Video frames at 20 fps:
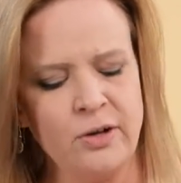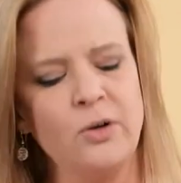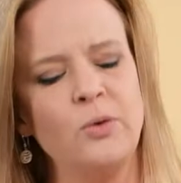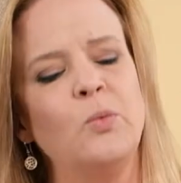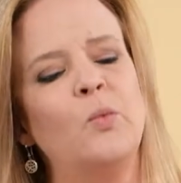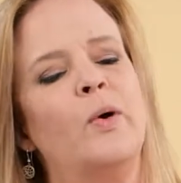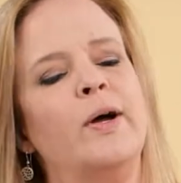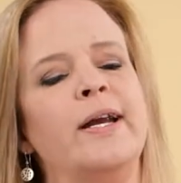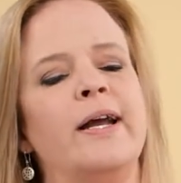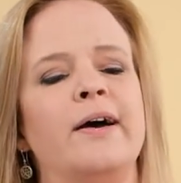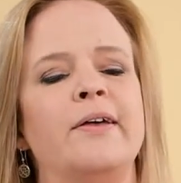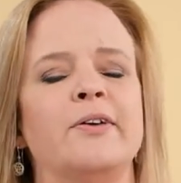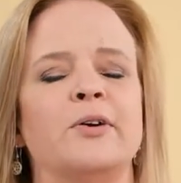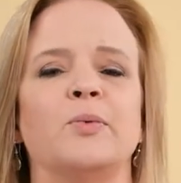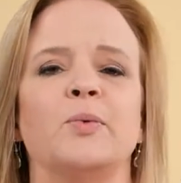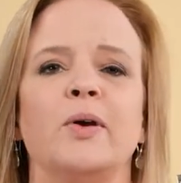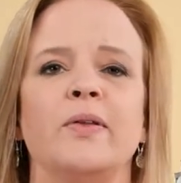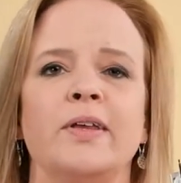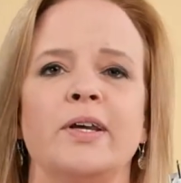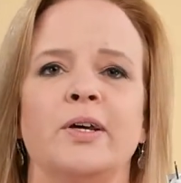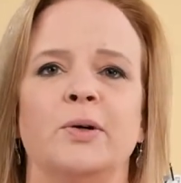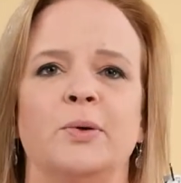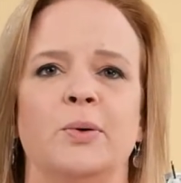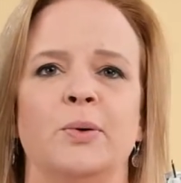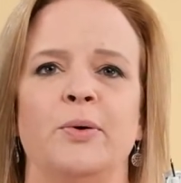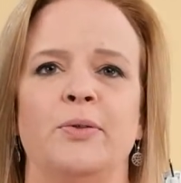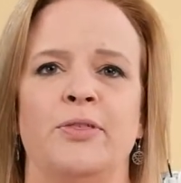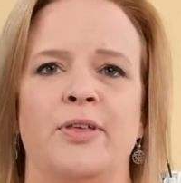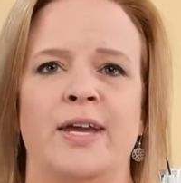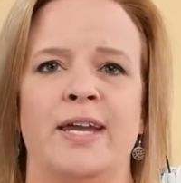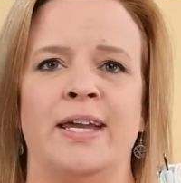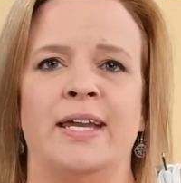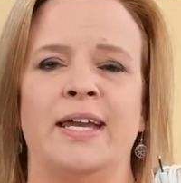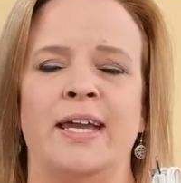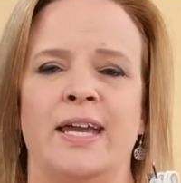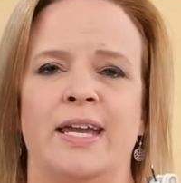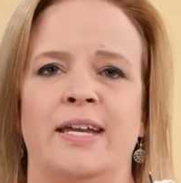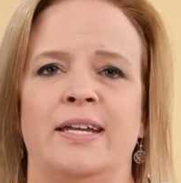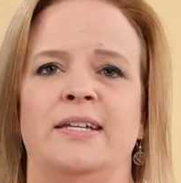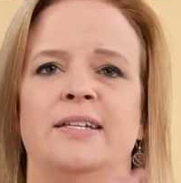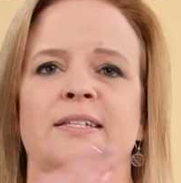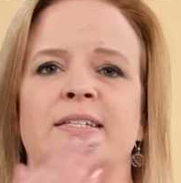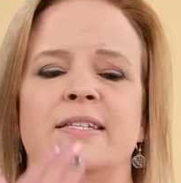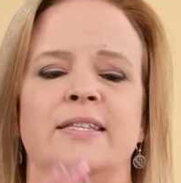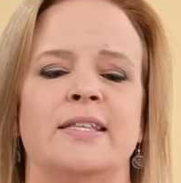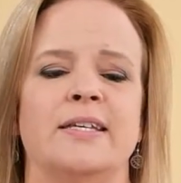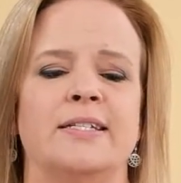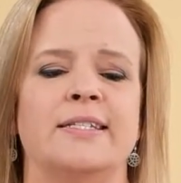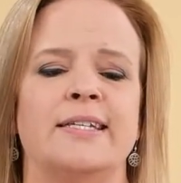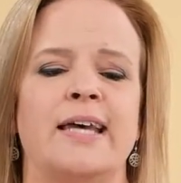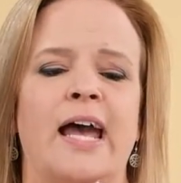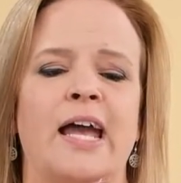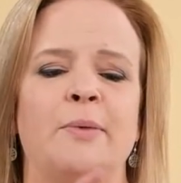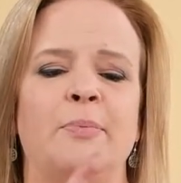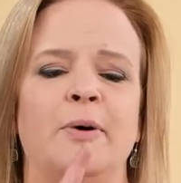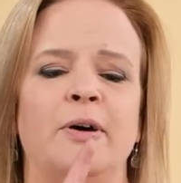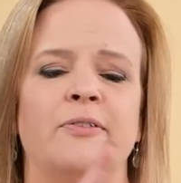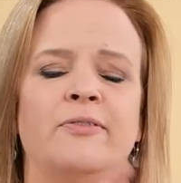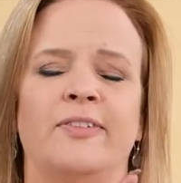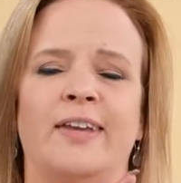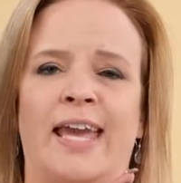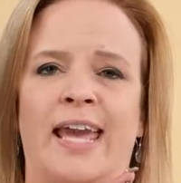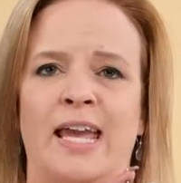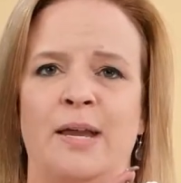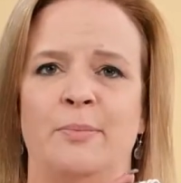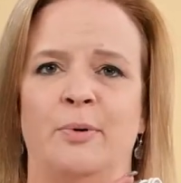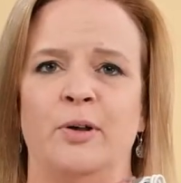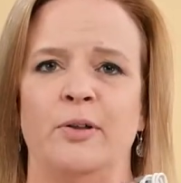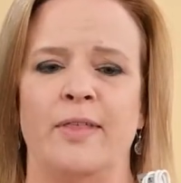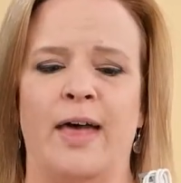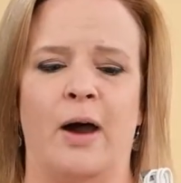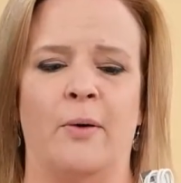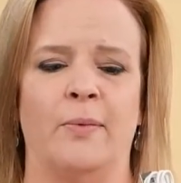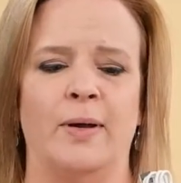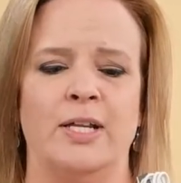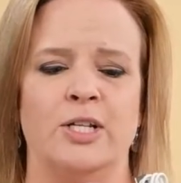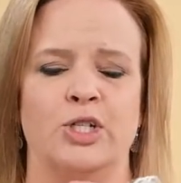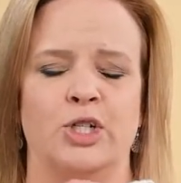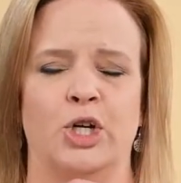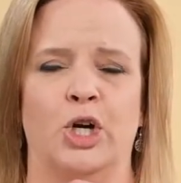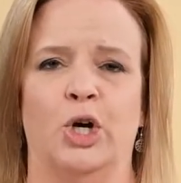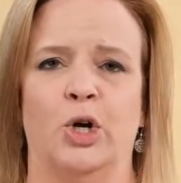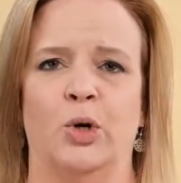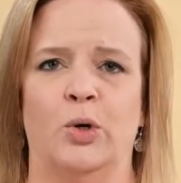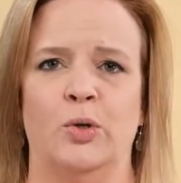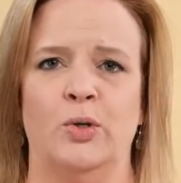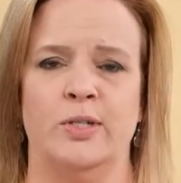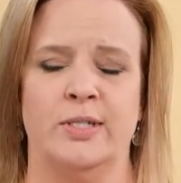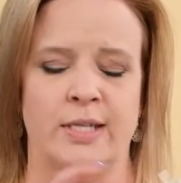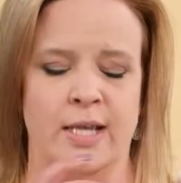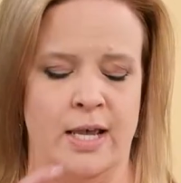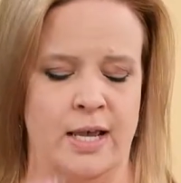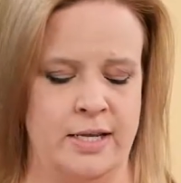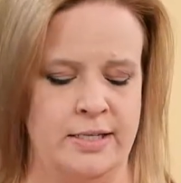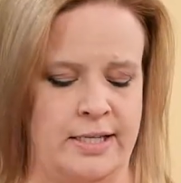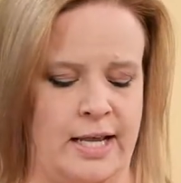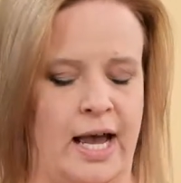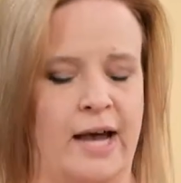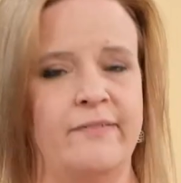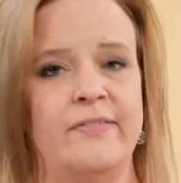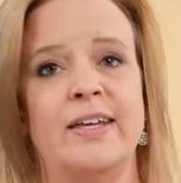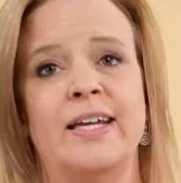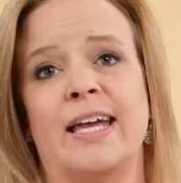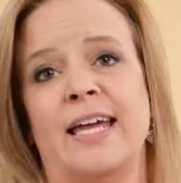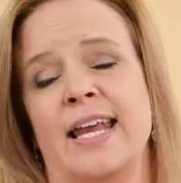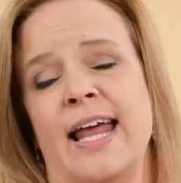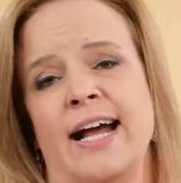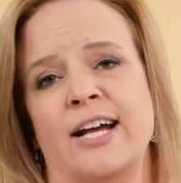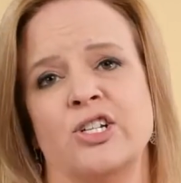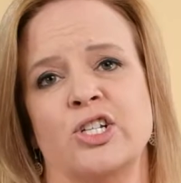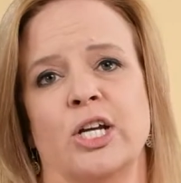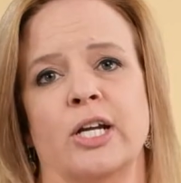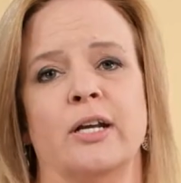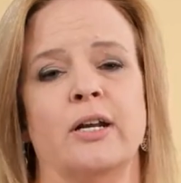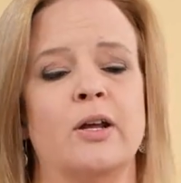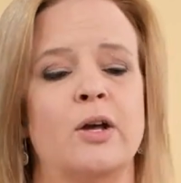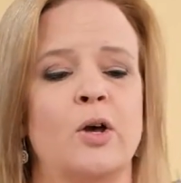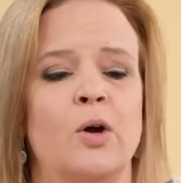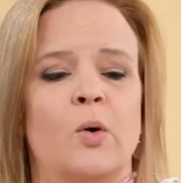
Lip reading: one other really cool thing is the type of cable that we chose to have the connection.